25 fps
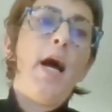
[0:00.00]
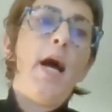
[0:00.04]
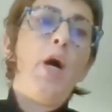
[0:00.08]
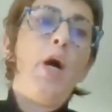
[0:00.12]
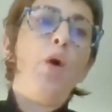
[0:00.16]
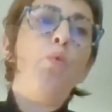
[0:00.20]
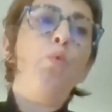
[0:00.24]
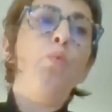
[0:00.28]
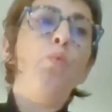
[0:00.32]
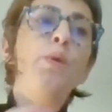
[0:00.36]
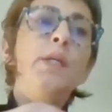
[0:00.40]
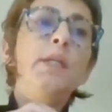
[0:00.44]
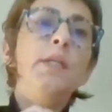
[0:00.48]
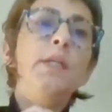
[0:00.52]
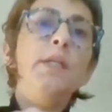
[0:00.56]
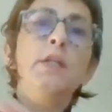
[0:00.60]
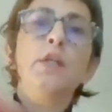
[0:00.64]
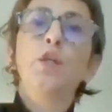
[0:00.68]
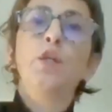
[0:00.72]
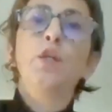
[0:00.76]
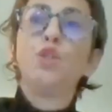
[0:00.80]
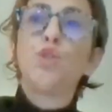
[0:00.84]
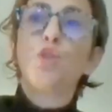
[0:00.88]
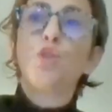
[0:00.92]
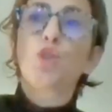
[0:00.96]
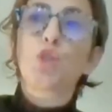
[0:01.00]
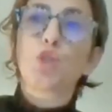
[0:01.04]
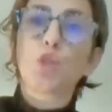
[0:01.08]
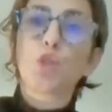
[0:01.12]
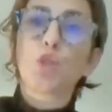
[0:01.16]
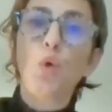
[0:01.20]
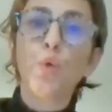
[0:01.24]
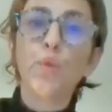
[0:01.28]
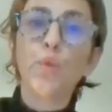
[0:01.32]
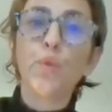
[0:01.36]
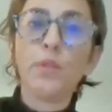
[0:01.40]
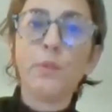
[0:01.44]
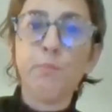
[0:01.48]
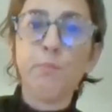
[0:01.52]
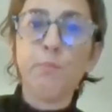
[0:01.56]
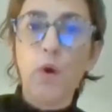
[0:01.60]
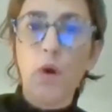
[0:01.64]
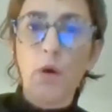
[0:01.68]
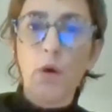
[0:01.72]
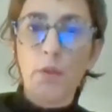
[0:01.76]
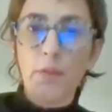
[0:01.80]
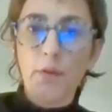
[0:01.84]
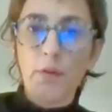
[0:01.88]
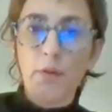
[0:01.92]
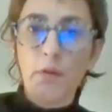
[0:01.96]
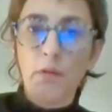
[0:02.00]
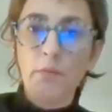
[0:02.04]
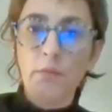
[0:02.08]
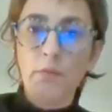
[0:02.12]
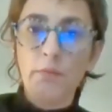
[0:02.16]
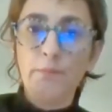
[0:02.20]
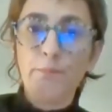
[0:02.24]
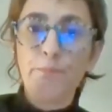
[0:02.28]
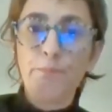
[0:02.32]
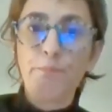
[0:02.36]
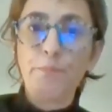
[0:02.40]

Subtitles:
we show the model